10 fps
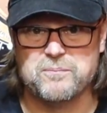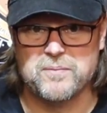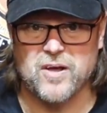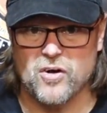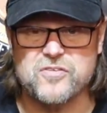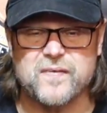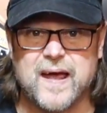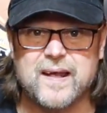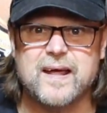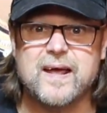Because of
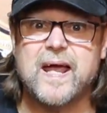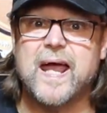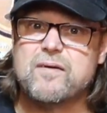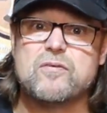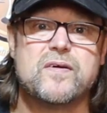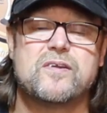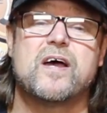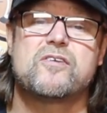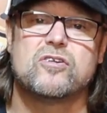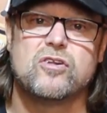that, everything
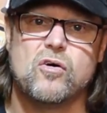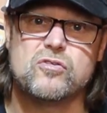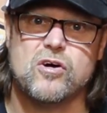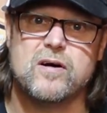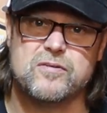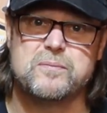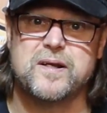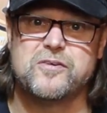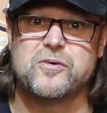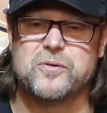takes a long time for me
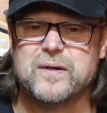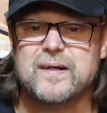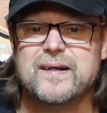to do.